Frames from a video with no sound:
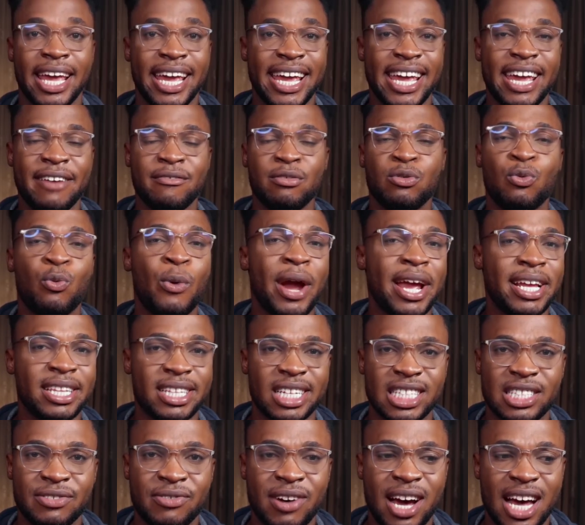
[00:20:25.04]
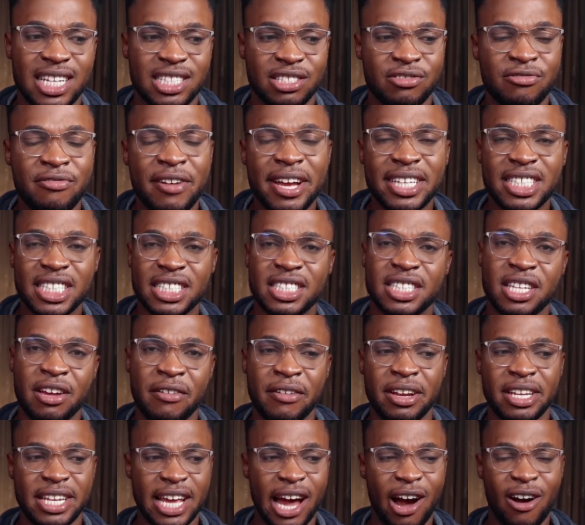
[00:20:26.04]
He even went as far as
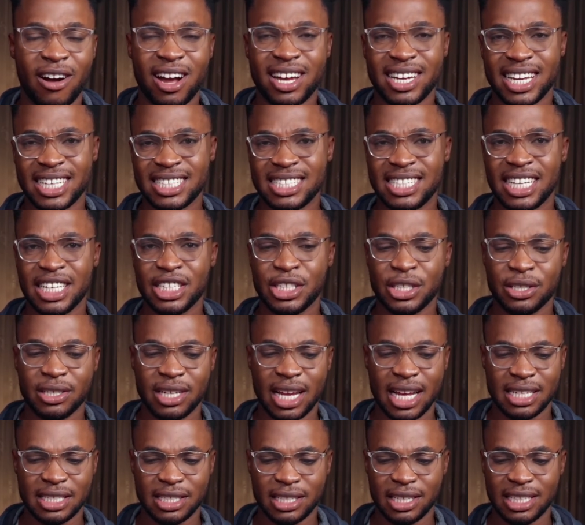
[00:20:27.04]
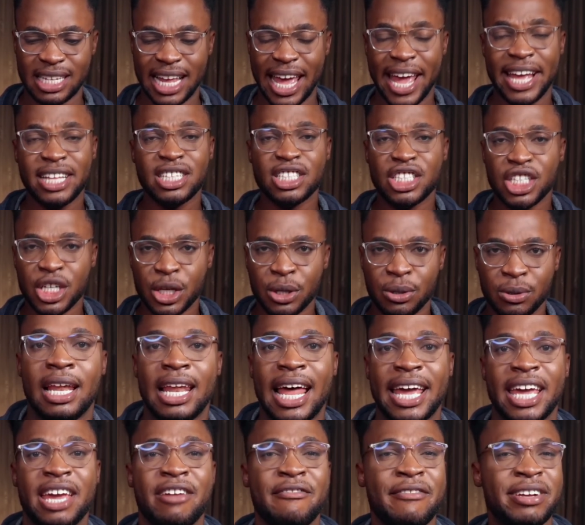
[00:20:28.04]
registering their organization as an NGO.
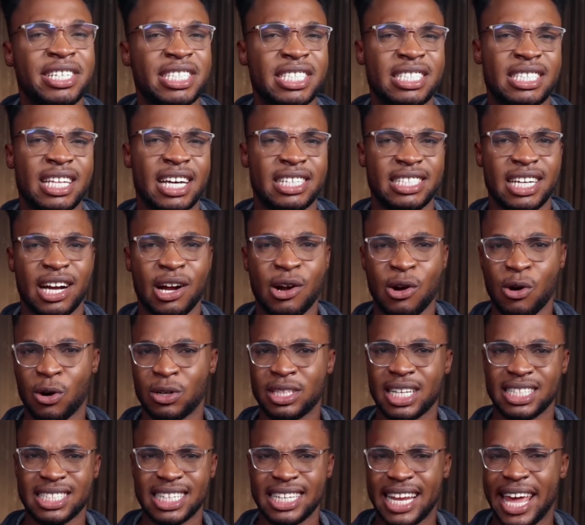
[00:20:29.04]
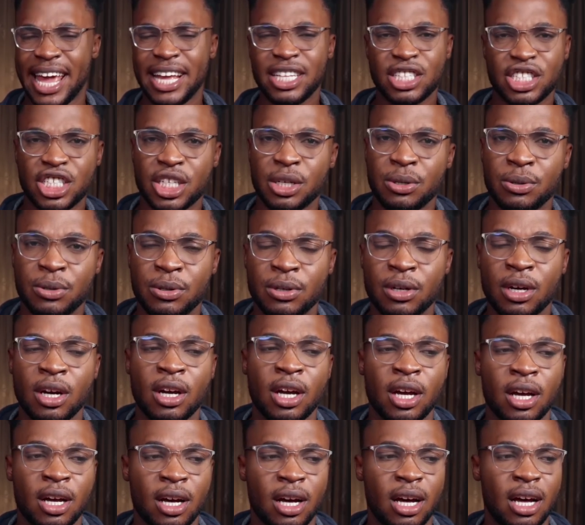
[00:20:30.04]
Like, he registered their cult as an NGO.
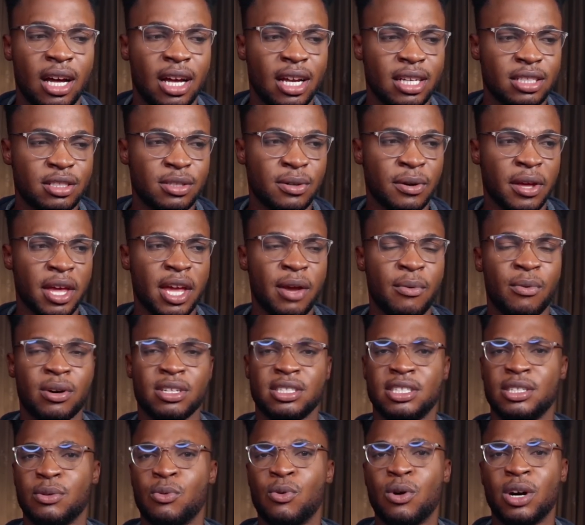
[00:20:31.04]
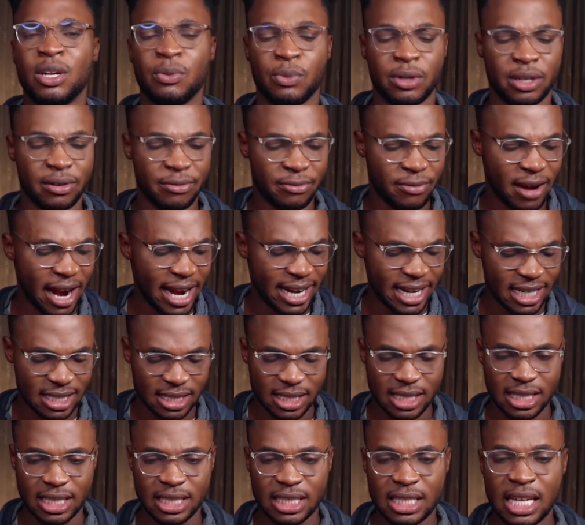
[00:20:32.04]
And so he was the one with the
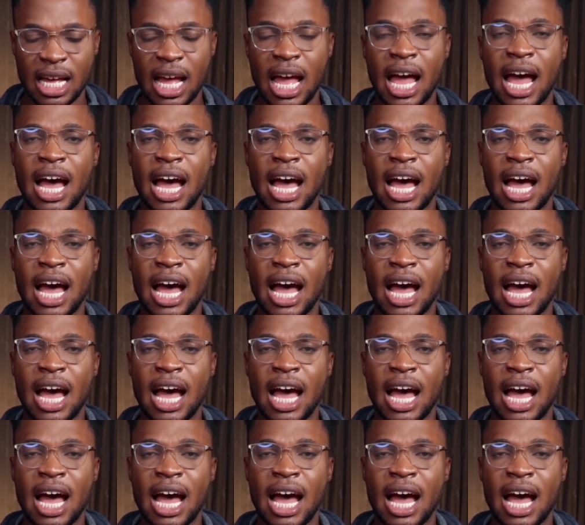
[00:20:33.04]
finances.